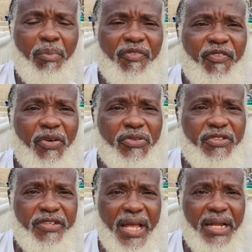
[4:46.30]
before you
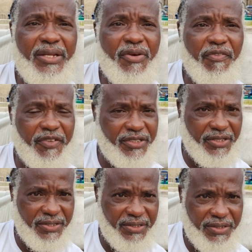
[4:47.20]
sell your
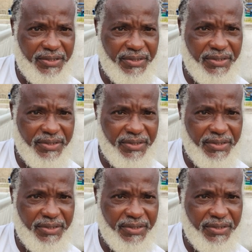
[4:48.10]
fishes,